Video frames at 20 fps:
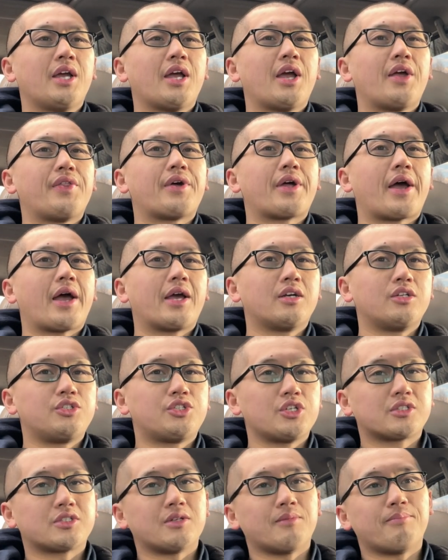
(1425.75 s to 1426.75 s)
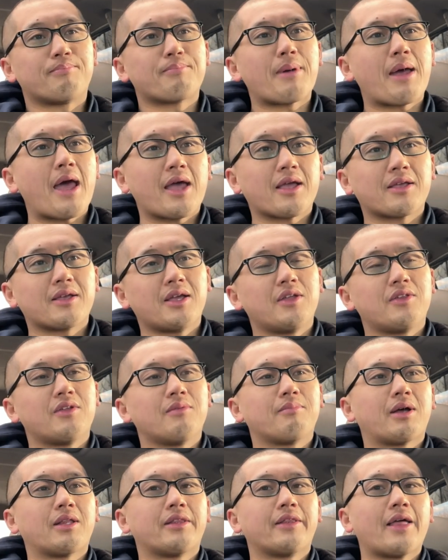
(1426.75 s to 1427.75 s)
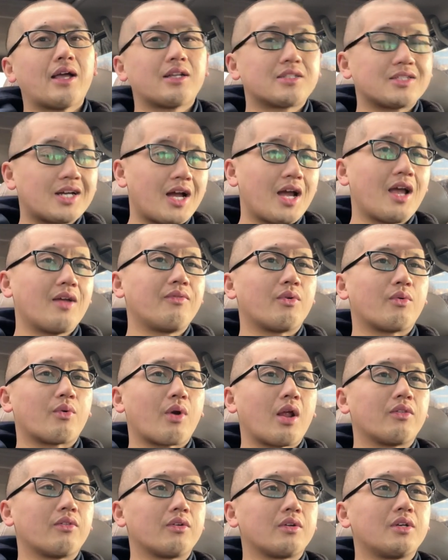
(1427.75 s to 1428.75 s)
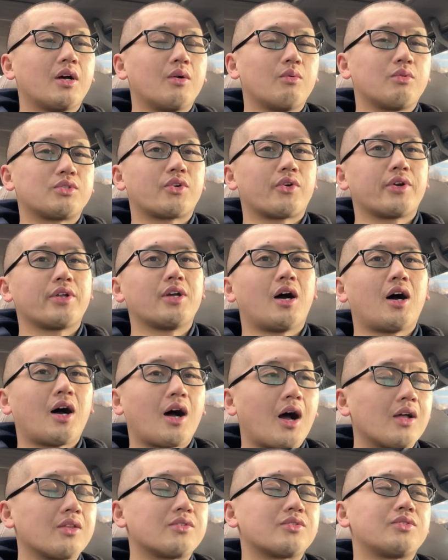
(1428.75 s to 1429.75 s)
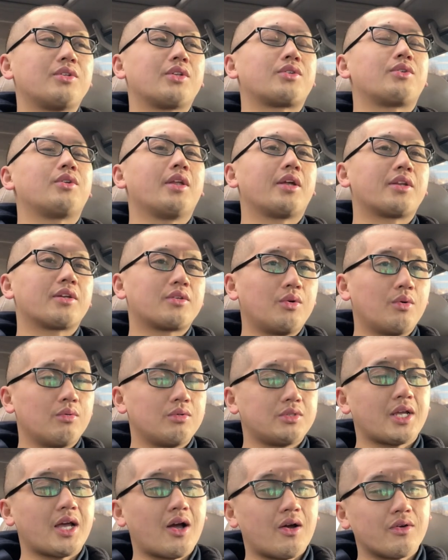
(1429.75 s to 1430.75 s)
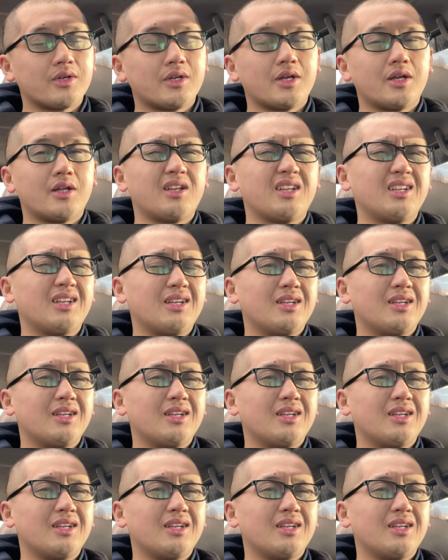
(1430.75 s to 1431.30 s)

and then I adjusted back, and then by that time the right the gun was already hot, so you have to let it cool down again.